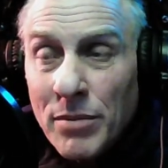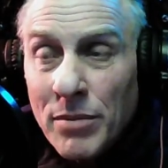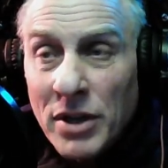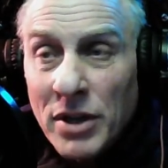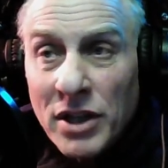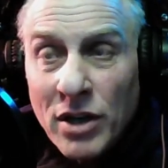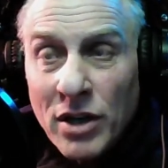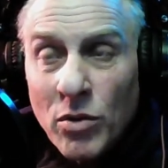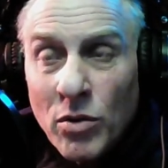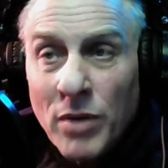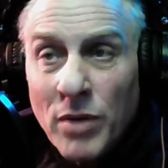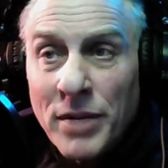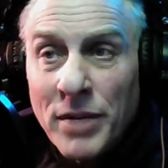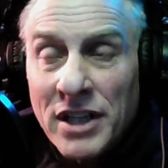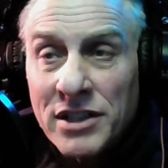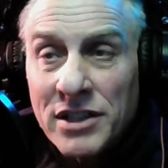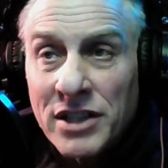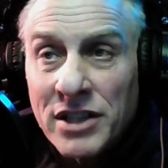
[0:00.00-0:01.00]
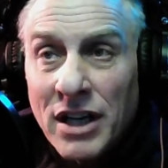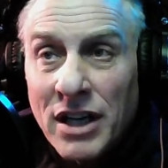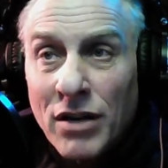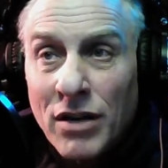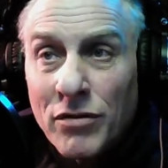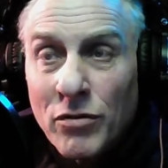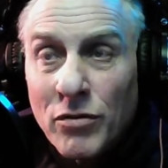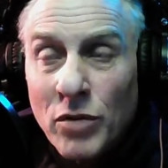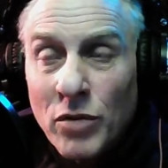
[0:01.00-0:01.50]
But the equipment
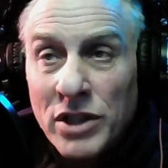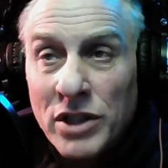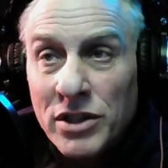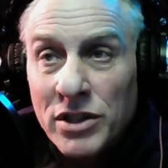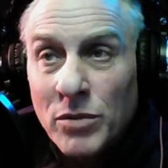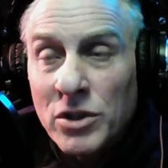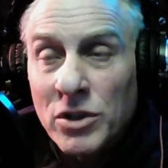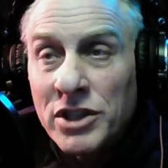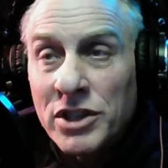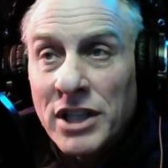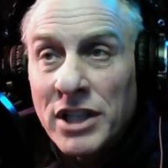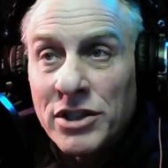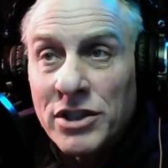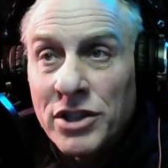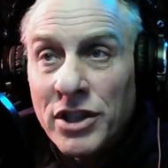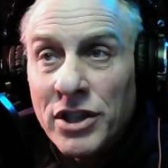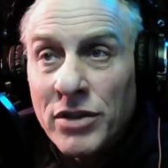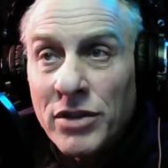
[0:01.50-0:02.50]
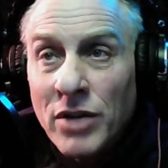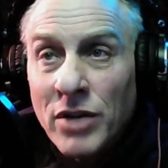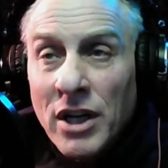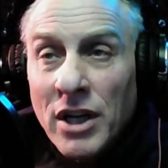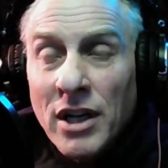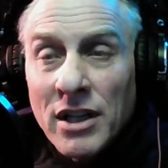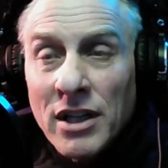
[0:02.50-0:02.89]
itself, when someone says to you,